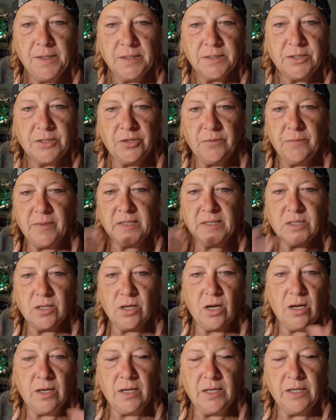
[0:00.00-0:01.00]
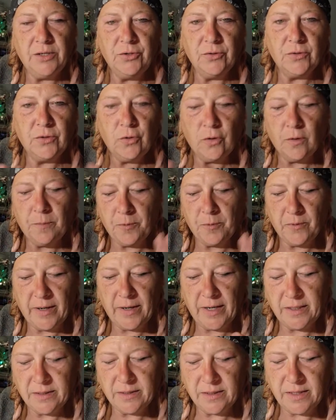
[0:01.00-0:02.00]
So you mix, you
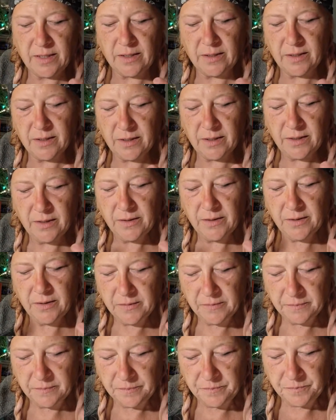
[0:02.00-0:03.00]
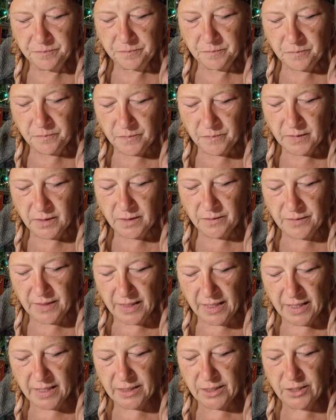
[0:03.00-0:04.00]
incorporate the
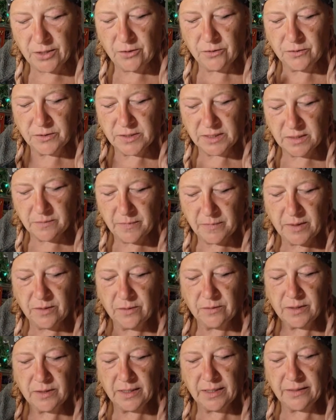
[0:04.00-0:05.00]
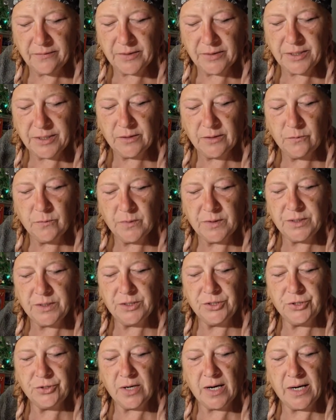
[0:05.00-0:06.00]
egg yolks, the milk, and everything with the
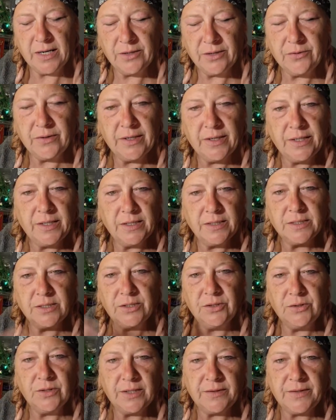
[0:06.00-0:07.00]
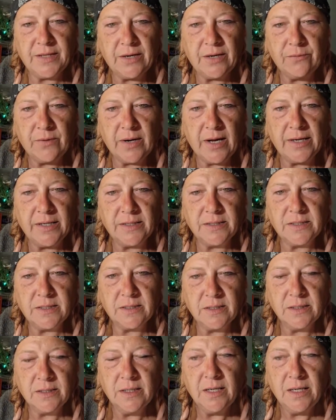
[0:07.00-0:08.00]
dry ingredients, and you let that
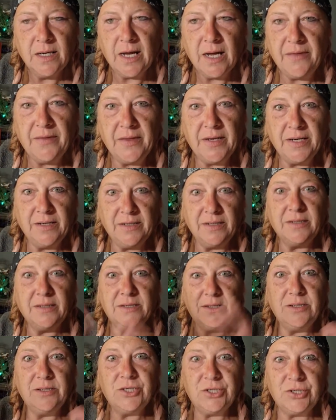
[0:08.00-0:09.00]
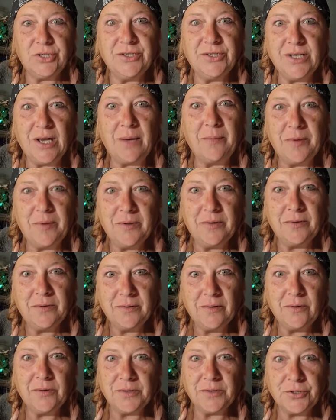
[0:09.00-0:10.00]
rise. And then it should double
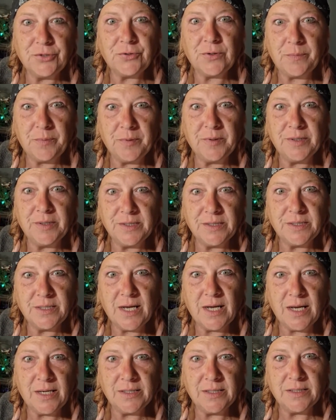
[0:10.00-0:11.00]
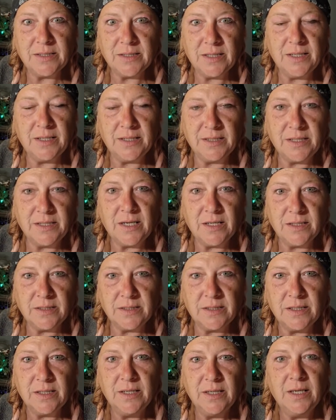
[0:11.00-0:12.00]
or triple in size, and it
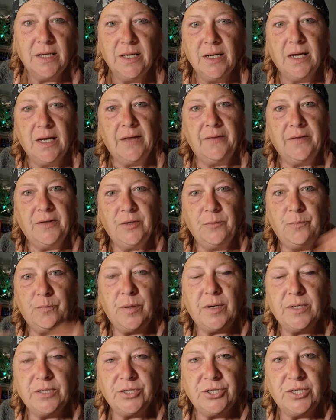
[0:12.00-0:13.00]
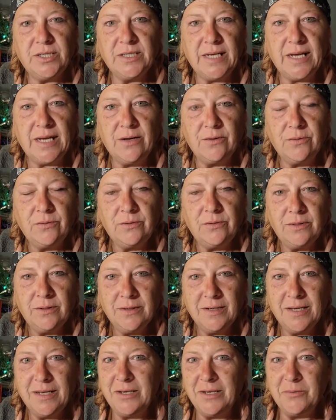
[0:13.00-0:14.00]
does. And then you punch it down,
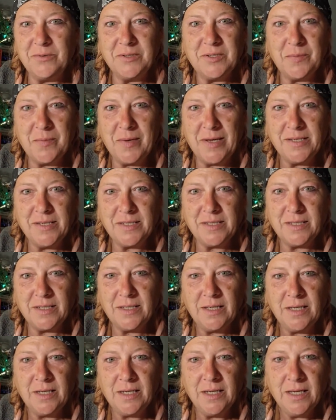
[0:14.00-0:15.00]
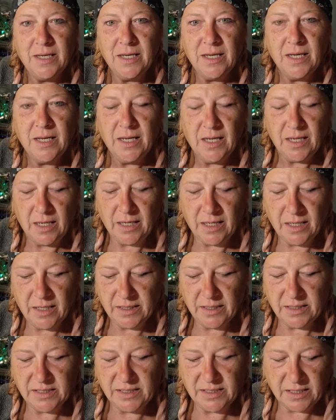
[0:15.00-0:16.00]
and it was amazing.
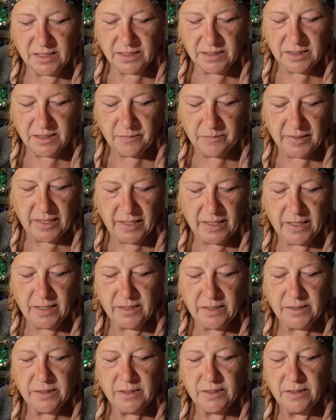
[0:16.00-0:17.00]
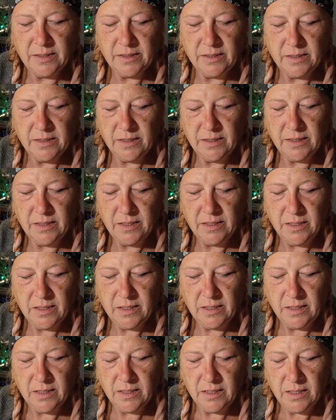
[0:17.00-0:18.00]
It stuck to my hand.
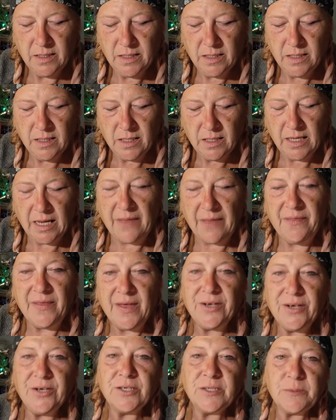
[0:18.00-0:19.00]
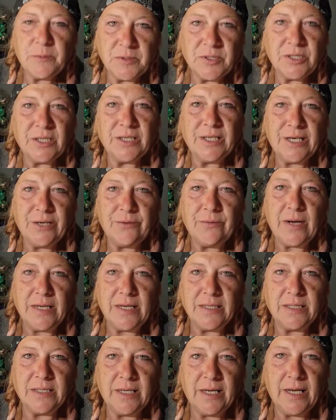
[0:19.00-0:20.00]
And then you're supposed to let it
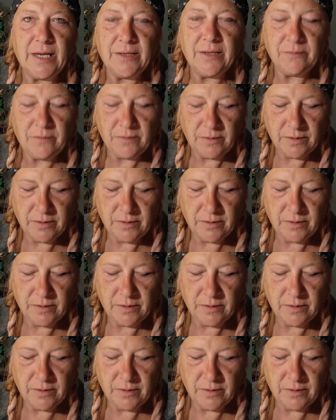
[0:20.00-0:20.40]
rise again.